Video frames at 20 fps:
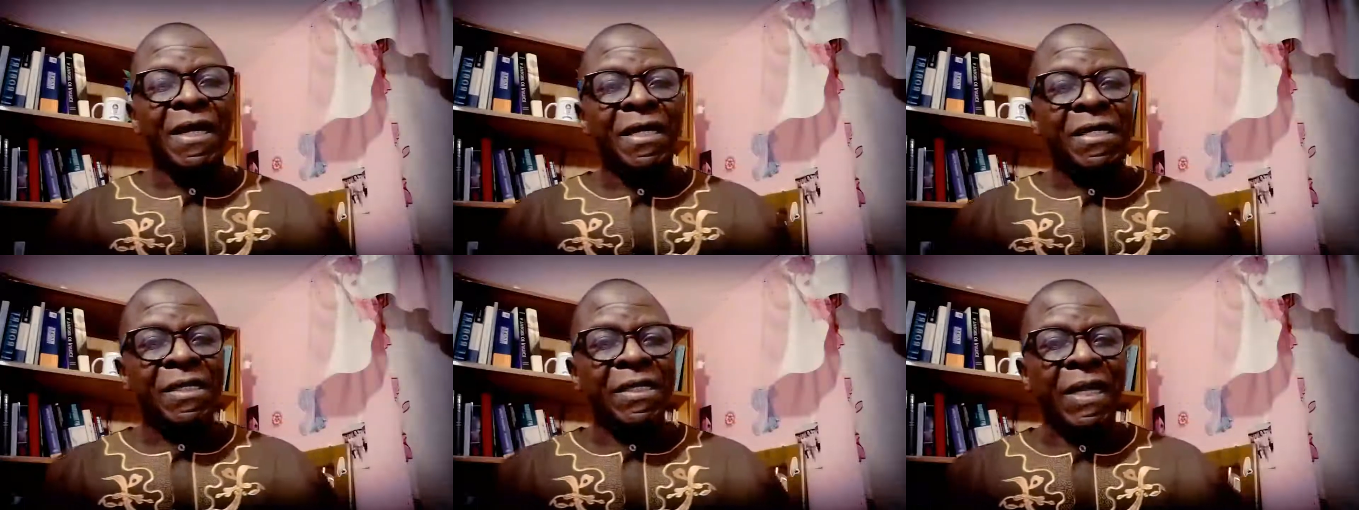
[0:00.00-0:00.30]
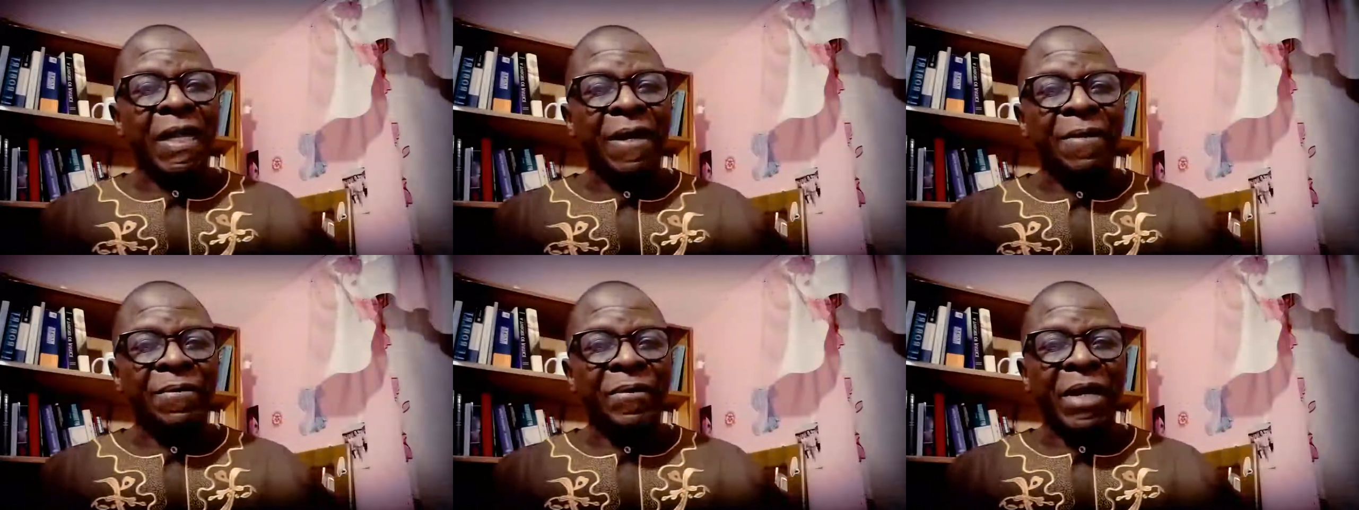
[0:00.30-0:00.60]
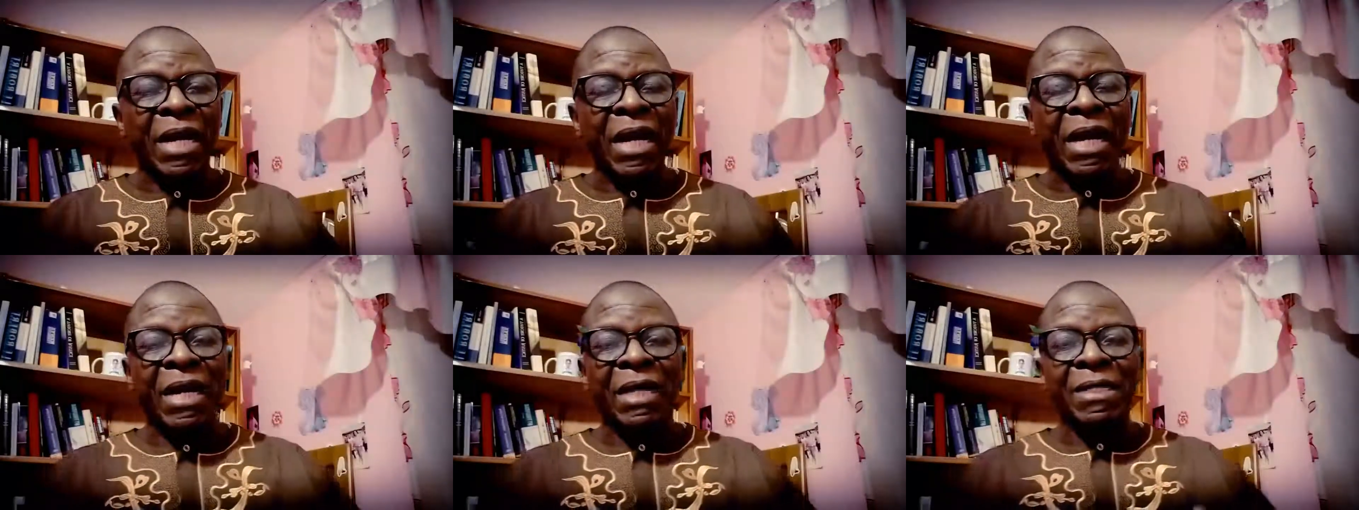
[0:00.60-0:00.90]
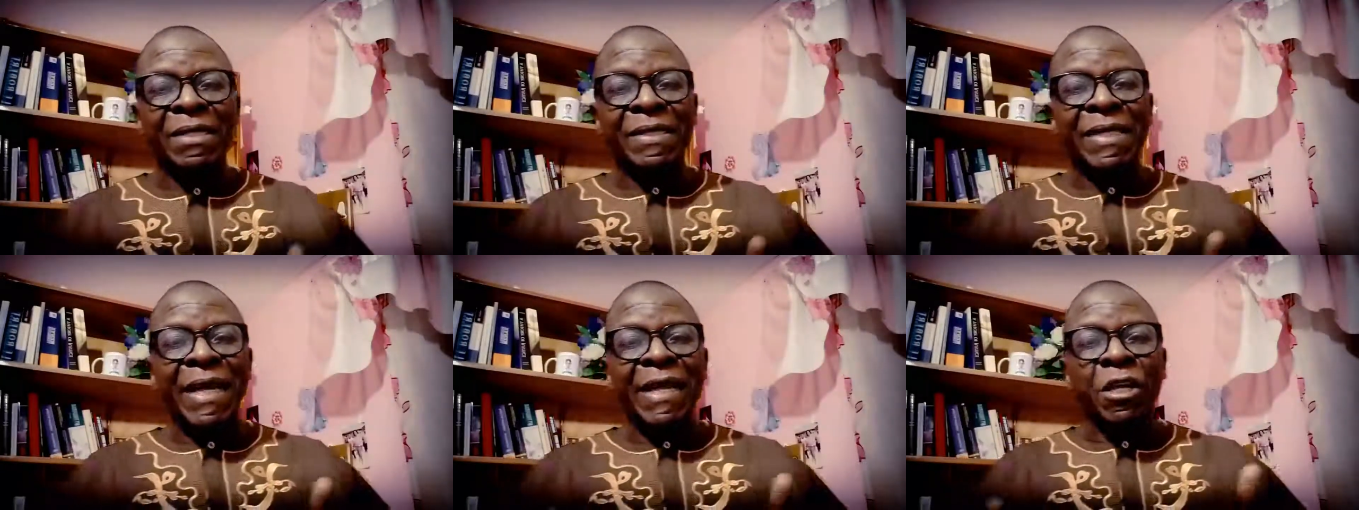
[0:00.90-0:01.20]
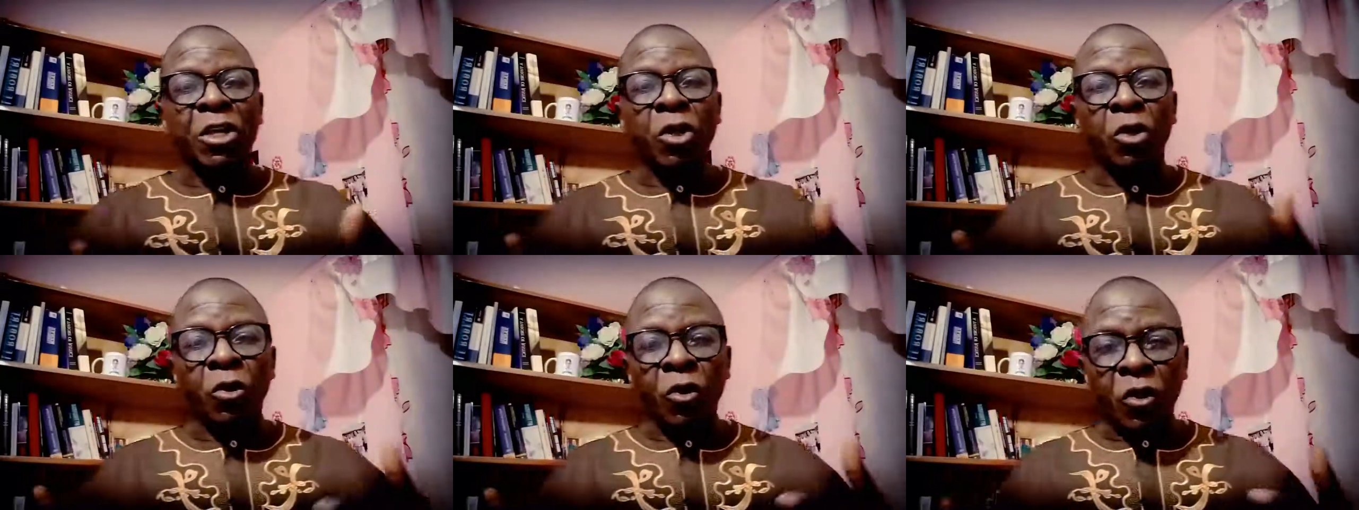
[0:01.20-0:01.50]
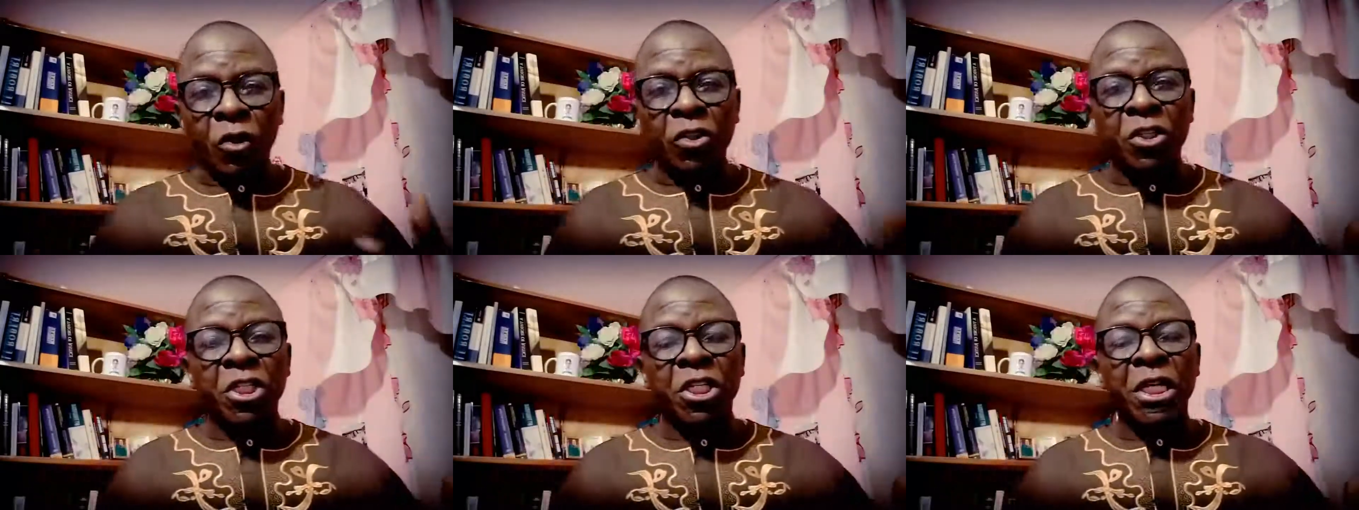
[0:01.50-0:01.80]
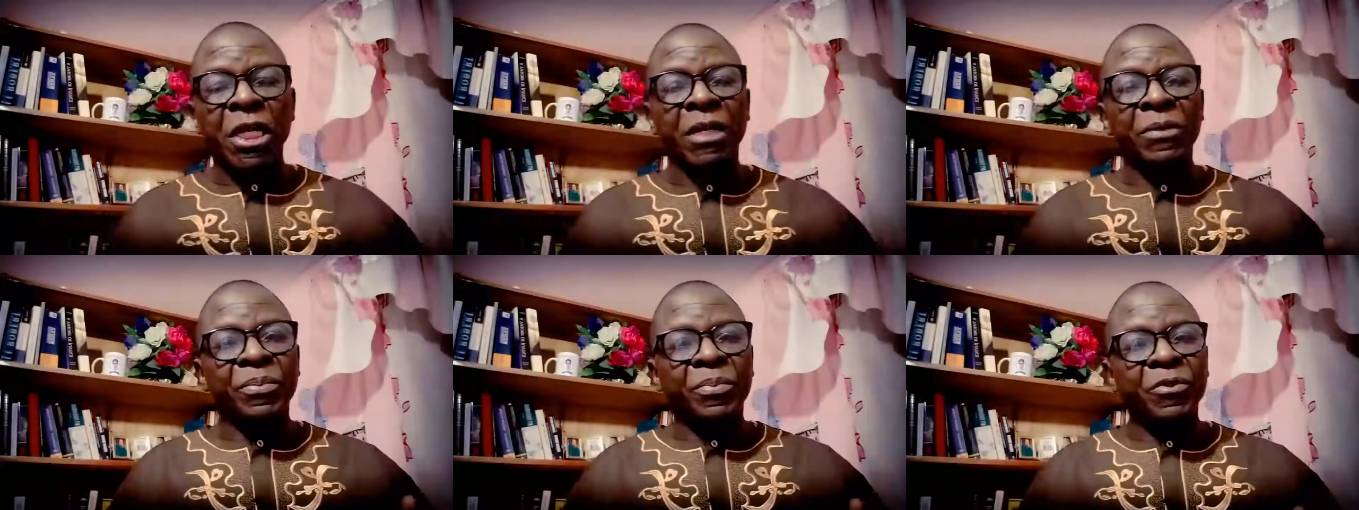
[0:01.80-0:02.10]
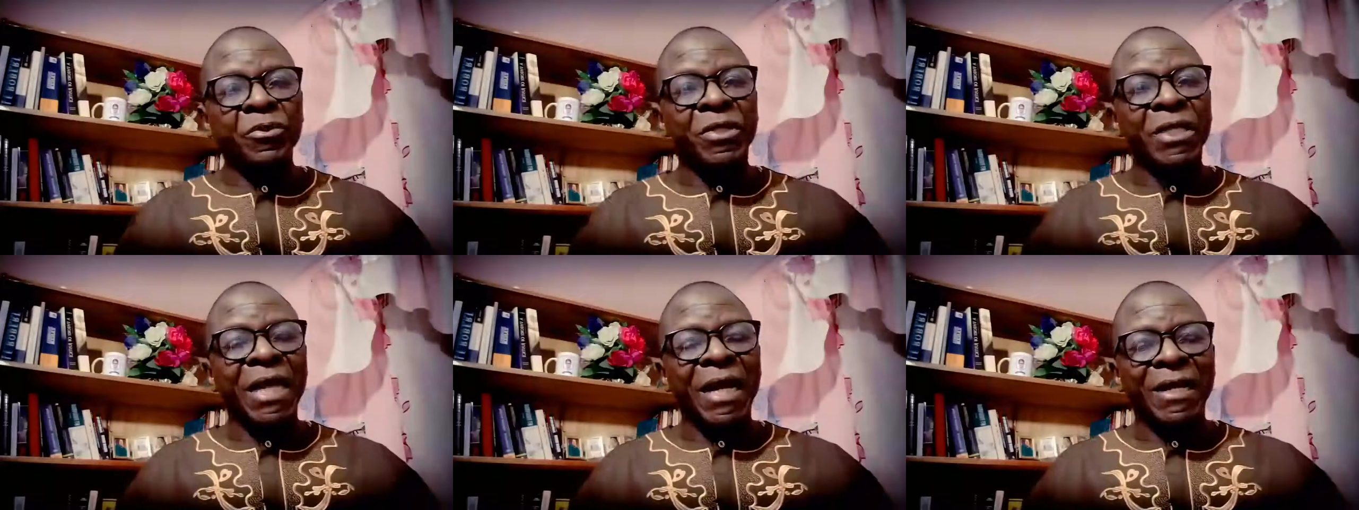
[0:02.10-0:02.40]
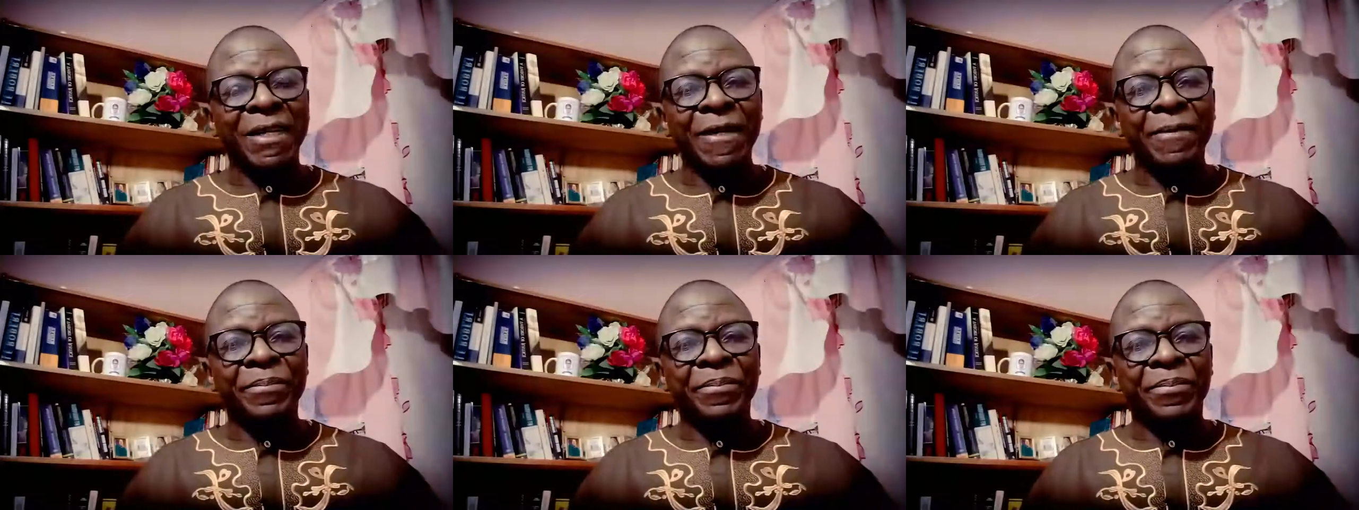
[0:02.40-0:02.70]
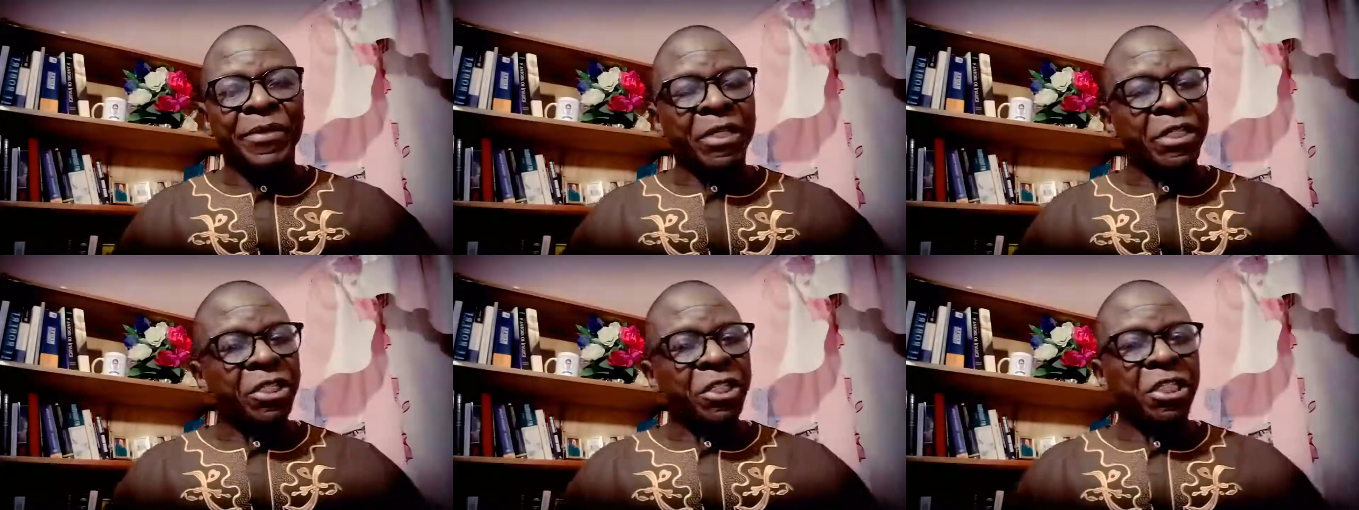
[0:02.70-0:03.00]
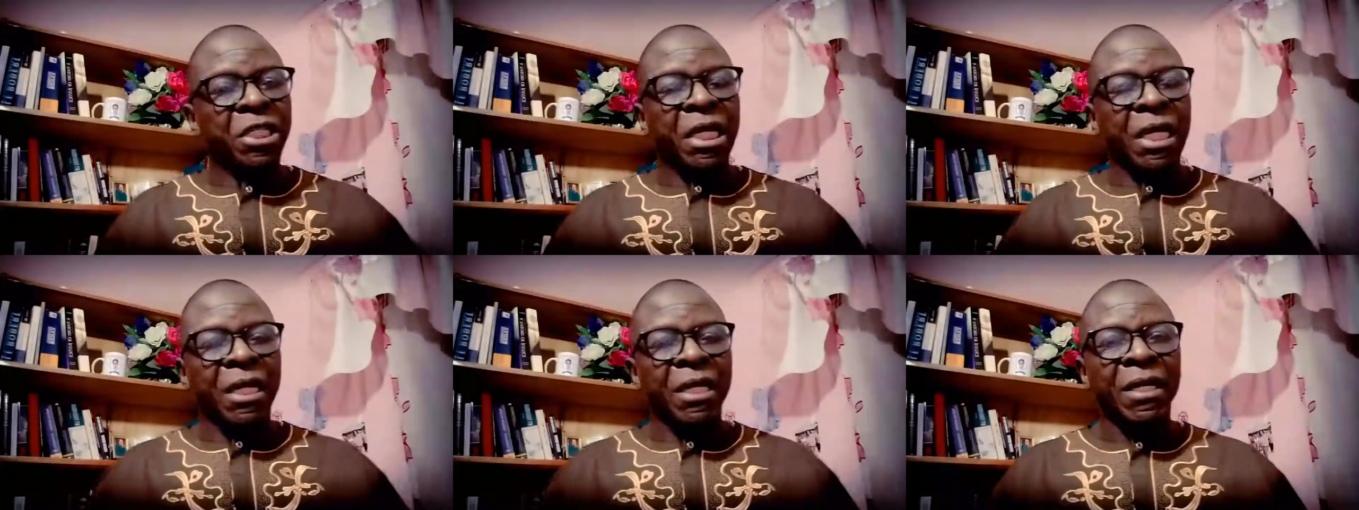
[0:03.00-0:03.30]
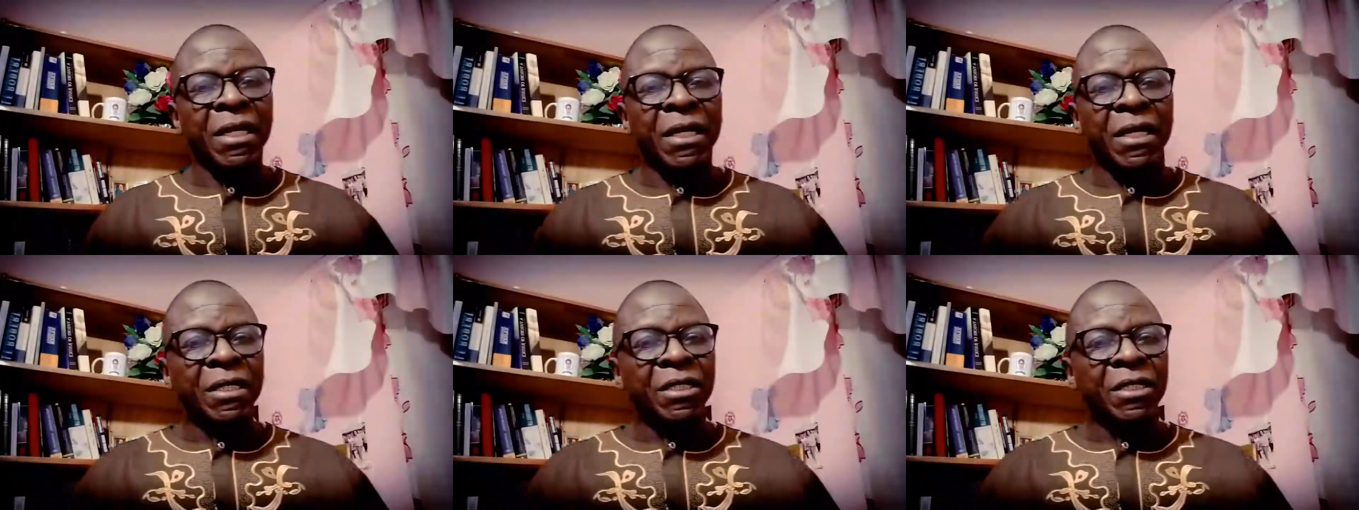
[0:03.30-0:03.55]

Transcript: Some are psychologically put under pressure